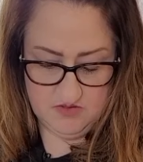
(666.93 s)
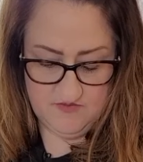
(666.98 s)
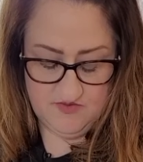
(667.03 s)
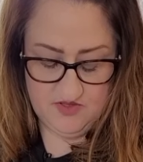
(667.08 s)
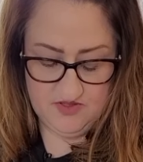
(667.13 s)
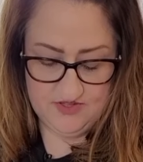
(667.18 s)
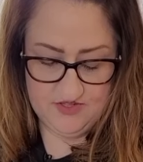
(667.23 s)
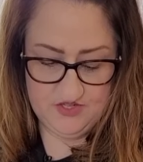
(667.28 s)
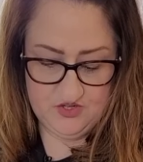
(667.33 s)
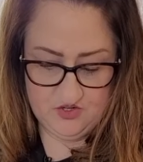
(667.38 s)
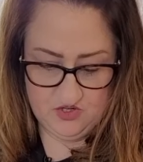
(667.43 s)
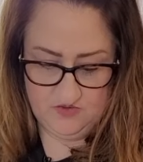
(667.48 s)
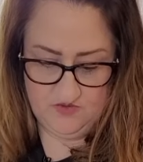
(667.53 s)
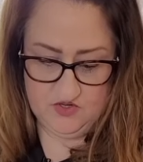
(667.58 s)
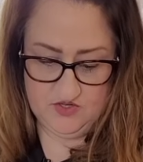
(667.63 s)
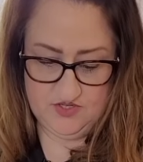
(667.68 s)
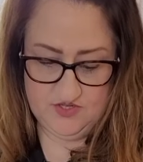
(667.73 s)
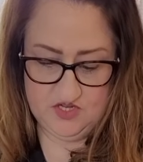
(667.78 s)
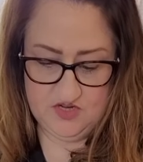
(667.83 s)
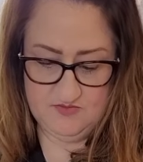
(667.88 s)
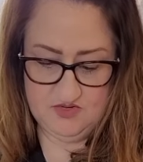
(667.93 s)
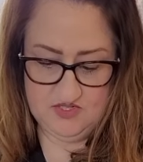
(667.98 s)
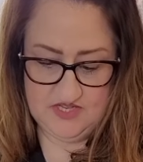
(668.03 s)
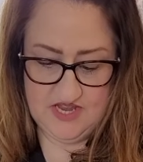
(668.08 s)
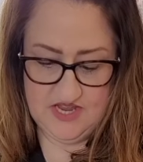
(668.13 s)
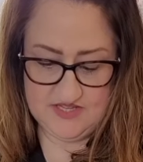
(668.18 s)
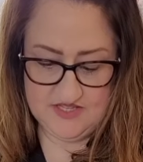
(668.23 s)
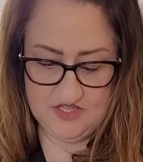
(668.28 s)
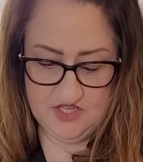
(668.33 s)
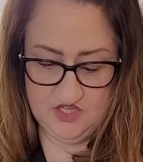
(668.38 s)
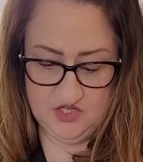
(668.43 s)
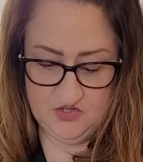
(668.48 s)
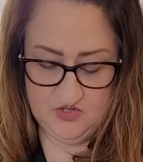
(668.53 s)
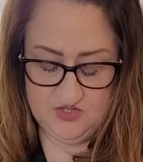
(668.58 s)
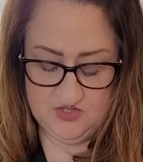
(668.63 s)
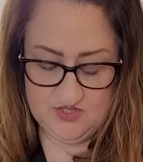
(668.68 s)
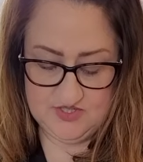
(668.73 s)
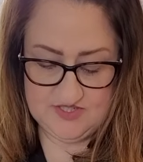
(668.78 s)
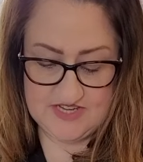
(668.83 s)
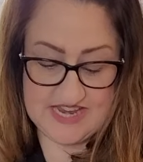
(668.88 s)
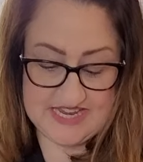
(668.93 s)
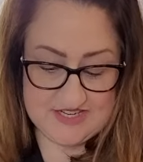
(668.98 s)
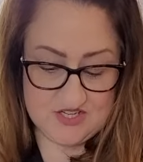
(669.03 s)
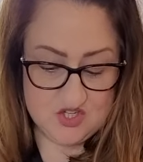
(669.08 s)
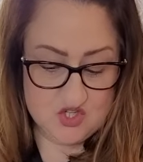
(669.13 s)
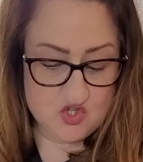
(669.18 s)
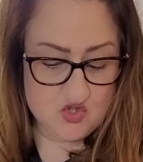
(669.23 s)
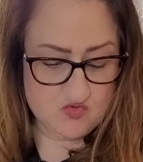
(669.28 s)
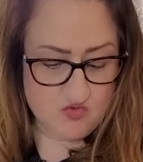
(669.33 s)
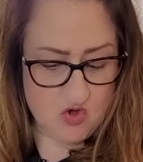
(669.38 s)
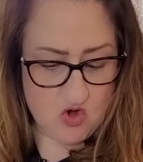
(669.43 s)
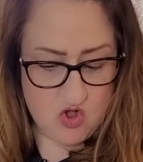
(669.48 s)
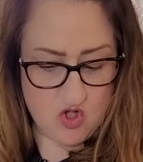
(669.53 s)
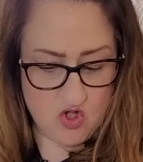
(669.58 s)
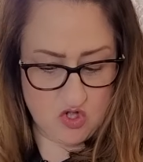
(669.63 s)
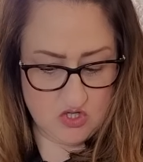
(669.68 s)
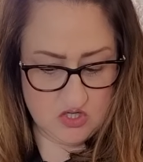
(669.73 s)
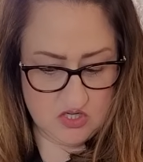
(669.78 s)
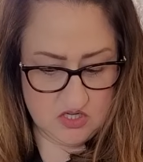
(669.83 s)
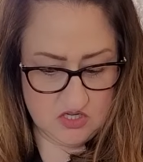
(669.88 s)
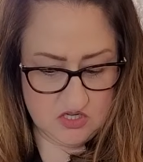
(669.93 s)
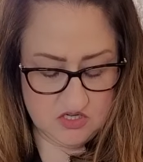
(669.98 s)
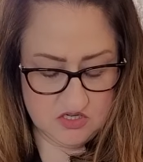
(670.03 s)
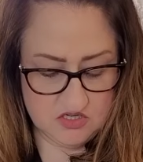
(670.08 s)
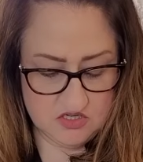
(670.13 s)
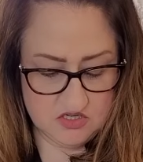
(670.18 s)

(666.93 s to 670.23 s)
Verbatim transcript: feel like the universe is almost asking you to stay strong.